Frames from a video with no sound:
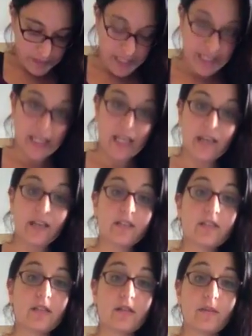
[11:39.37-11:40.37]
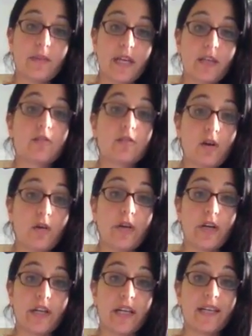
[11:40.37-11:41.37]
And he is being so
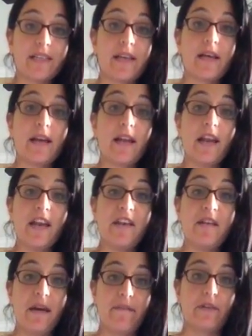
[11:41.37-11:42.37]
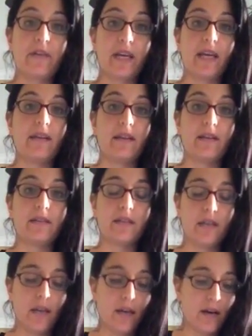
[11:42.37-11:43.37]
good. It is never like this.
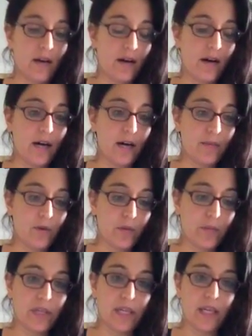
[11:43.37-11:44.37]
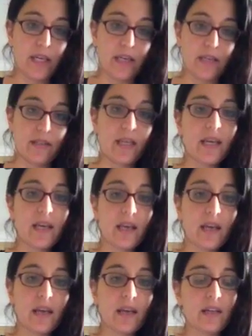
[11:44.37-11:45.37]
Normally he is
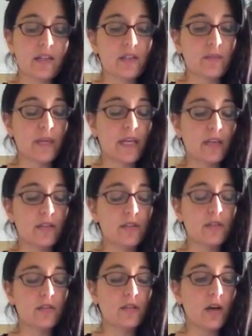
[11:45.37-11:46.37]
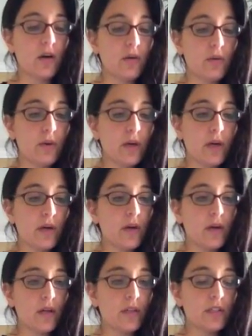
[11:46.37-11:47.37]
leaking and just being so
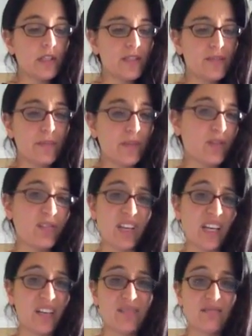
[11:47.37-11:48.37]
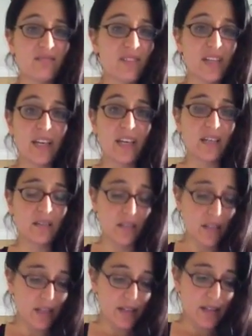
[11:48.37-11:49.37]
moody, and
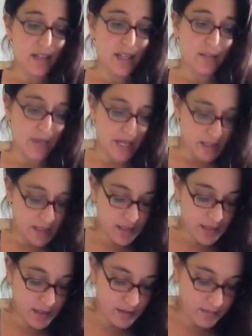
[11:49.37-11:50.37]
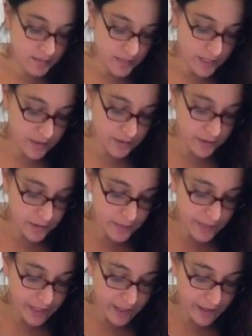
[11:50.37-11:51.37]
it makes it a little
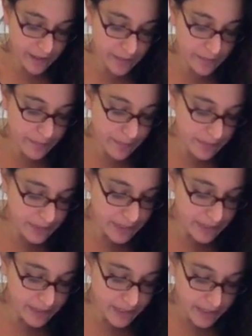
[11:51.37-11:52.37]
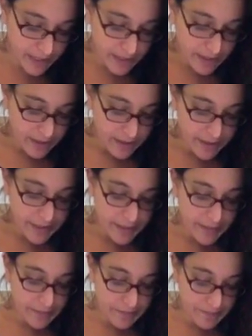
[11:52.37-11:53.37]
bit harder. But
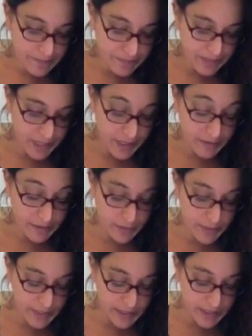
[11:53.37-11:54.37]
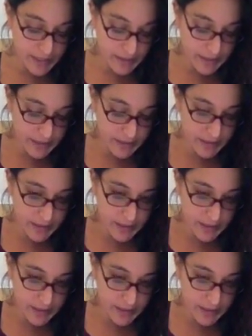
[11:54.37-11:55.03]
I don't know what his deal is.